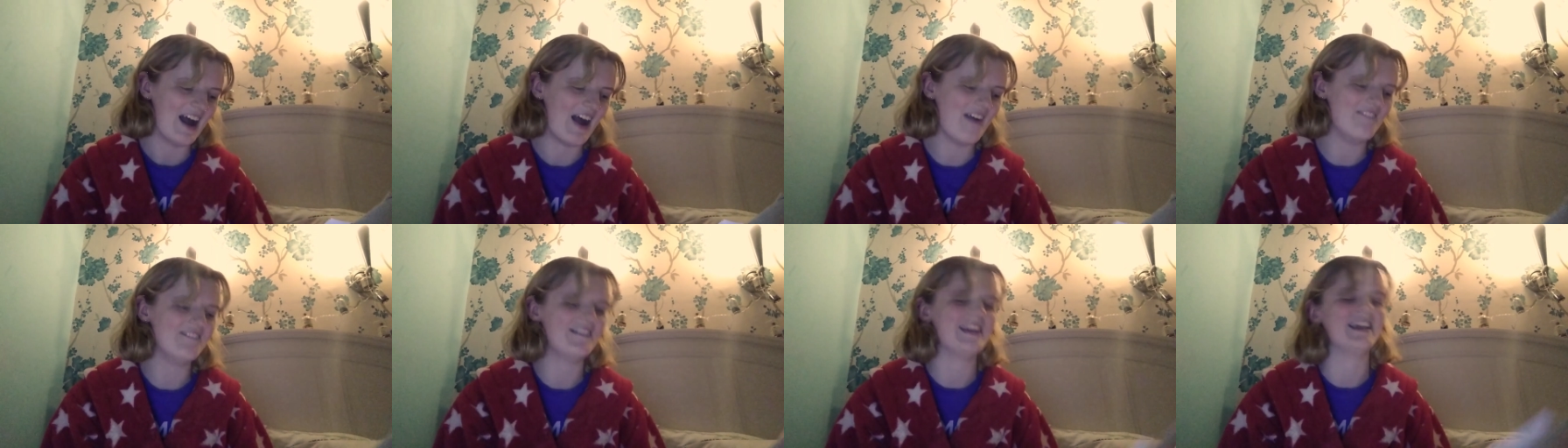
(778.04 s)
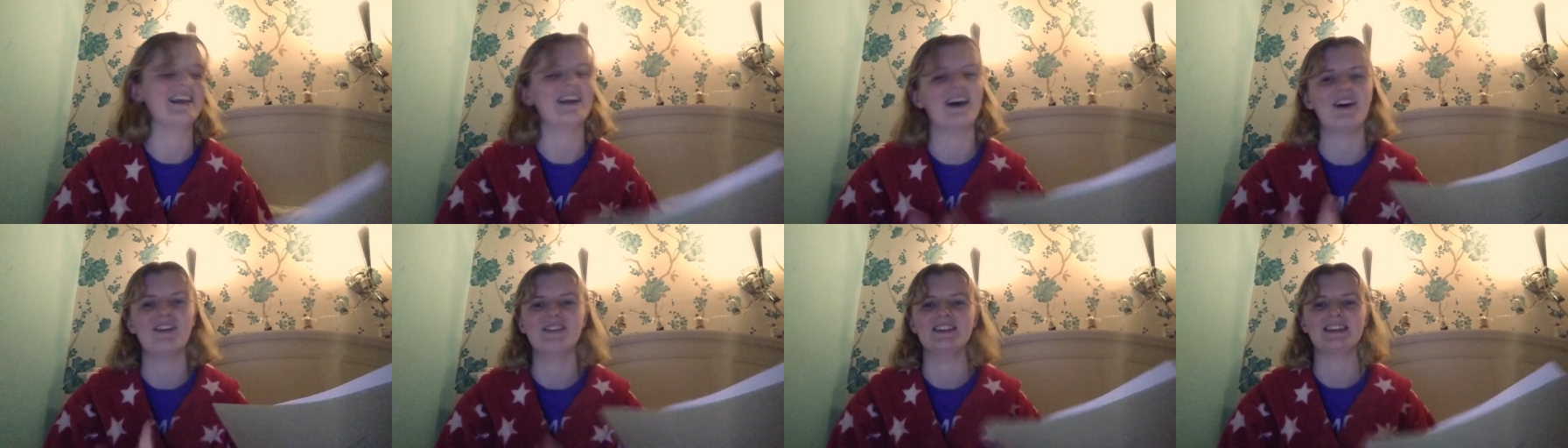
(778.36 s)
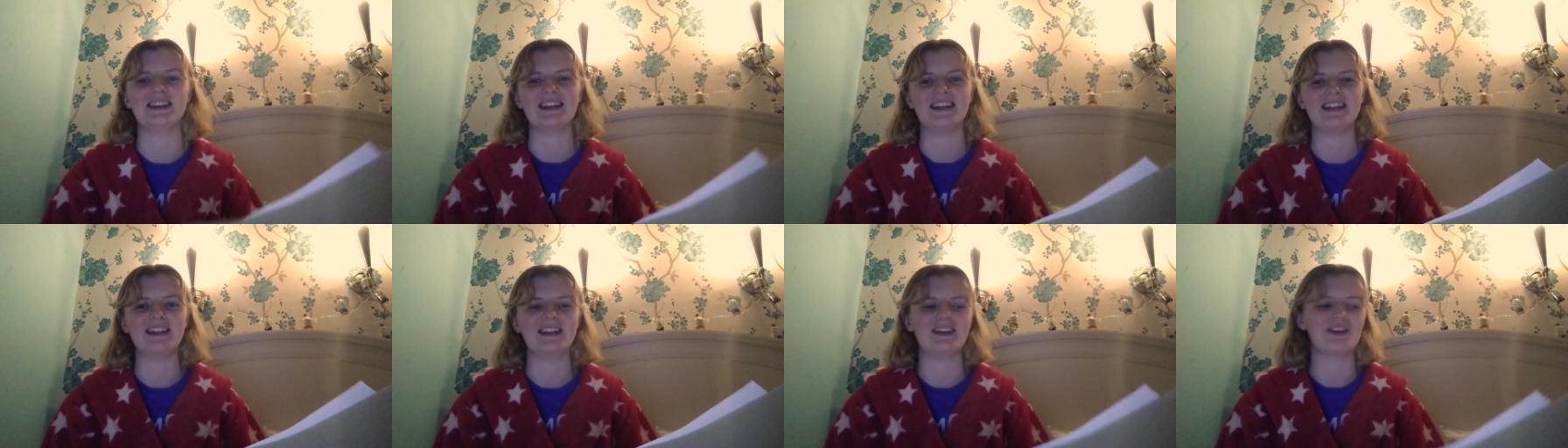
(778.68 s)
I mean,
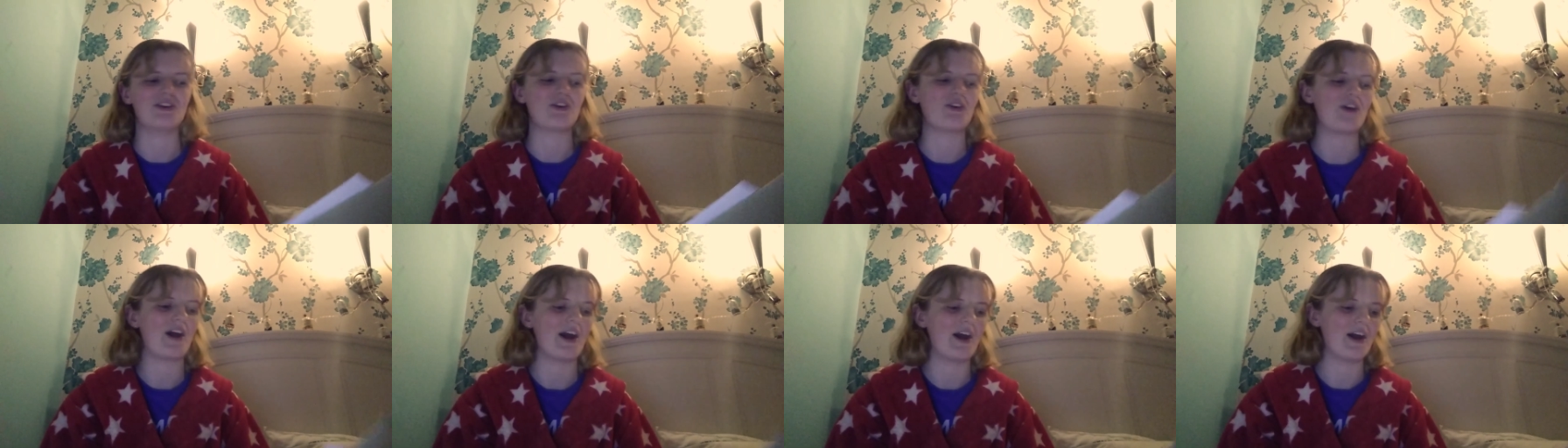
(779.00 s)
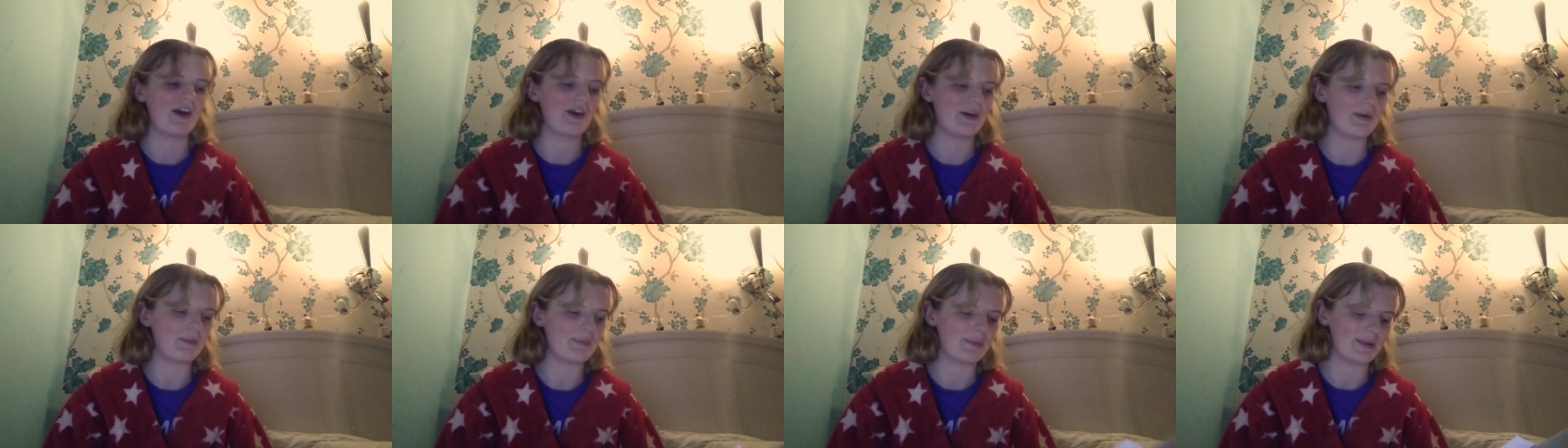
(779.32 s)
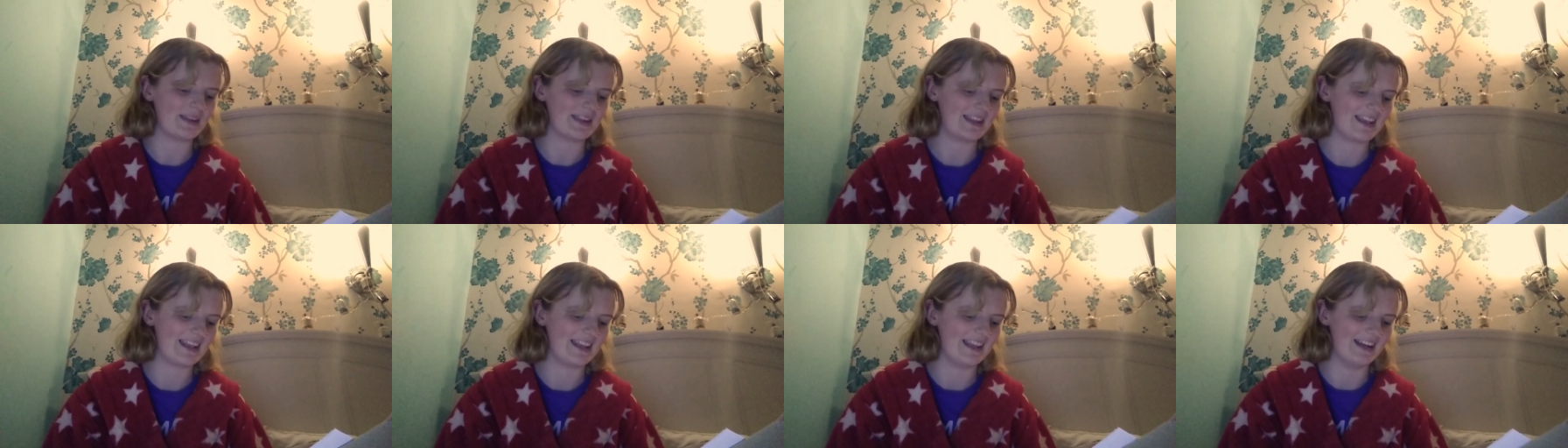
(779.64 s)
obviously I need to try harder,
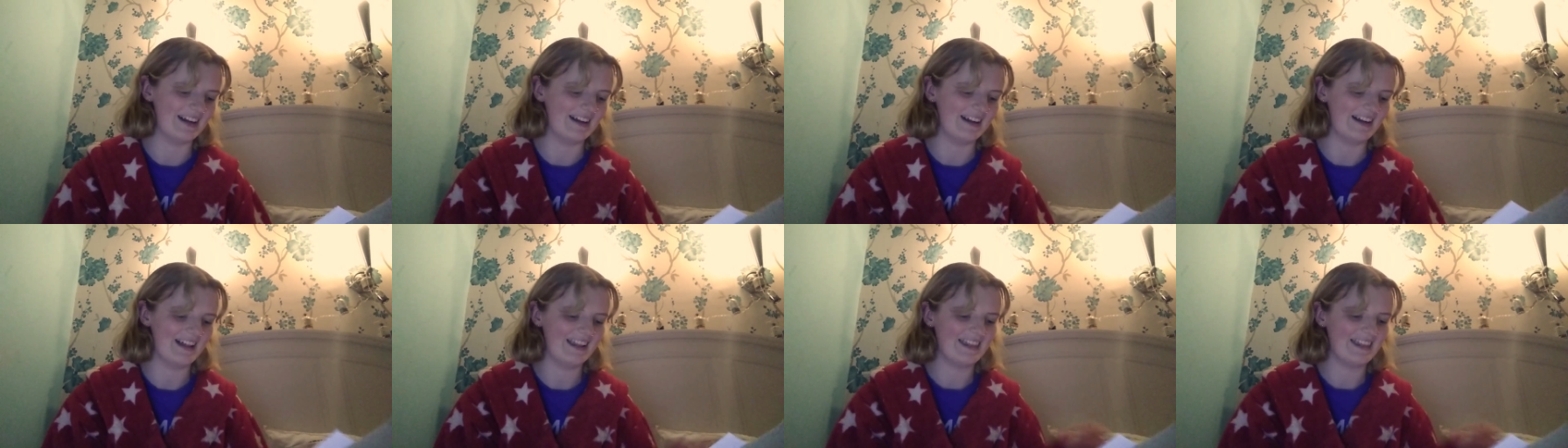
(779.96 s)
but still.